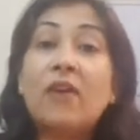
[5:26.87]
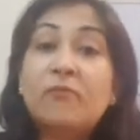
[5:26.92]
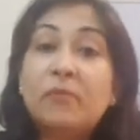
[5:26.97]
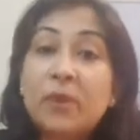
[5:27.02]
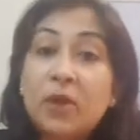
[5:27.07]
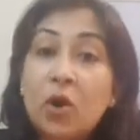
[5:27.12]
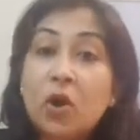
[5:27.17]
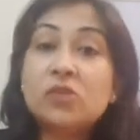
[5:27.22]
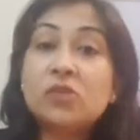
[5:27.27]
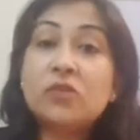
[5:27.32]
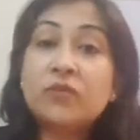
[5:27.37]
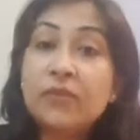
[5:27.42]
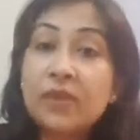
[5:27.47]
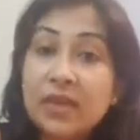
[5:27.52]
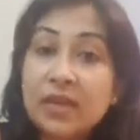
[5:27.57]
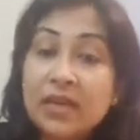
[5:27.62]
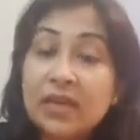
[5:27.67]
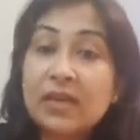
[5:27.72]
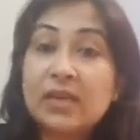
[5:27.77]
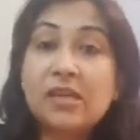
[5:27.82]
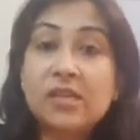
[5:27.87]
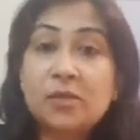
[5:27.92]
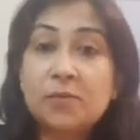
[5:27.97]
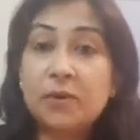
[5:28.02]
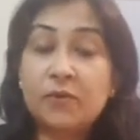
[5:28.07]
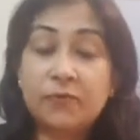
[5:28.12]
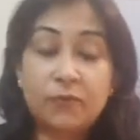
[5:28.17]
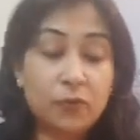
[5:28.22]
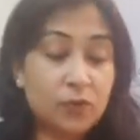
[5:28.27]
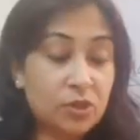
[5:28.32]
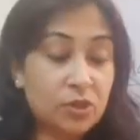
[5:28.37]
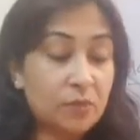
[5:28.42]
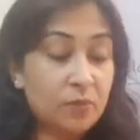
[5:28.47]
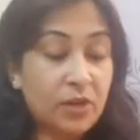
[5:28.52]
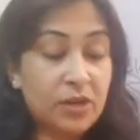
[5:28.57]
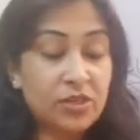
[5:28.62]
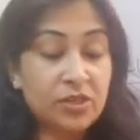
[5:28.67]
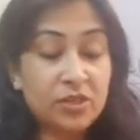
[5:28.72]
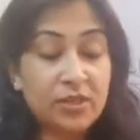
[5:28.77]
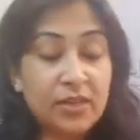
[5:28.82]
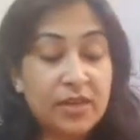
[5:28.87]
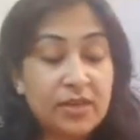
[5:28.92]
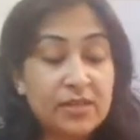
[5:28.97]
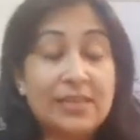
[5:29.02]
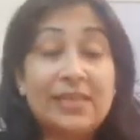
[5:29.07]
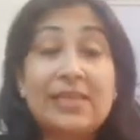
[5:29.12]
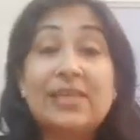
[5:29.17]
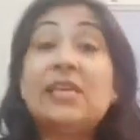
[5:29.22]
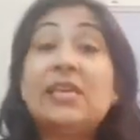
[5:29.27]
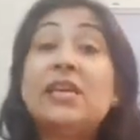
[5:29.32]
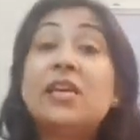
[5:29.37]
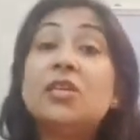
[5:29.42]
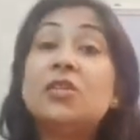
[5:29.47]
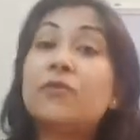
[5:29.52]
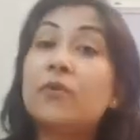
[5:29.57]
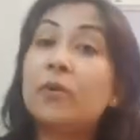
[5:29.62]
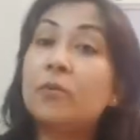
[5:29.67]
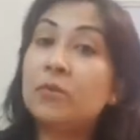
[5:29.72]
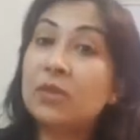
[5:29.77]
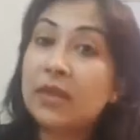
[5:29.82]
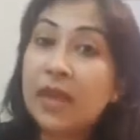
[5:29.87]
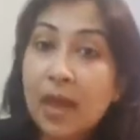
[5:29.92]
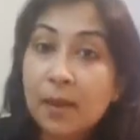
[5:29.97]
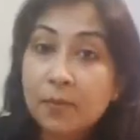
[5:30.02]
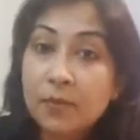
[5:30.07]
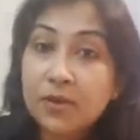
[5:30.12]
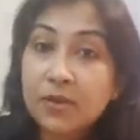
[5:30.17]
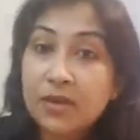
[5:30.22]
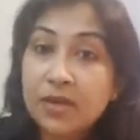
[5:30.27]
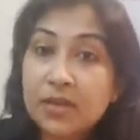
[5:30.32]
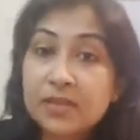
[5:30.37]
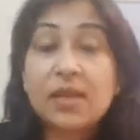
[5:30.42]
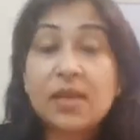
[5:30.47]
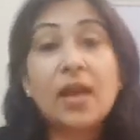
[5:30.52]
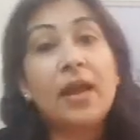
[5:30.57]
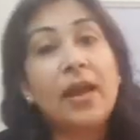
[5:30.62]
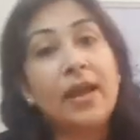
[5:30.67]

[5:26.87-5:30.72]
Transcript: because of increased perfusion pressure, there is leakage from the capillaries.